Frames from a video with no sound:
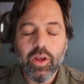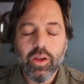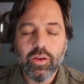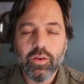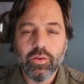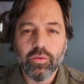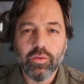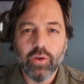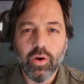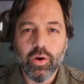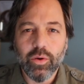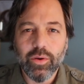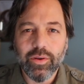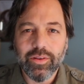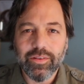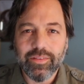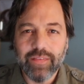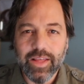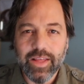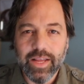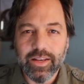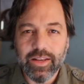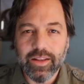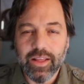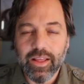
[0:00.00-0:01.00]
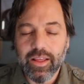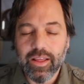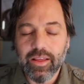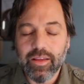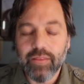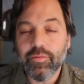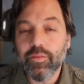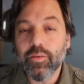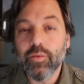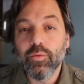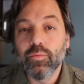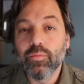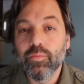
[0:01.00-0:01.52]
you'll notice that
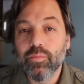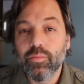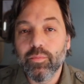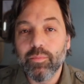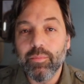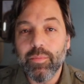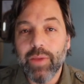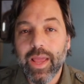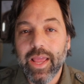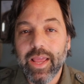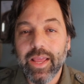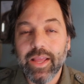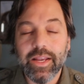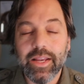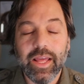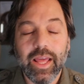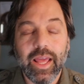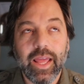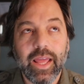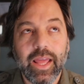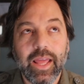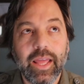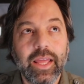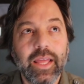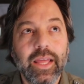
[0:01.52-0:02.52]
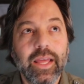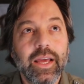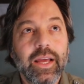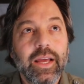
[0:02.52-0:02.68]
if you made a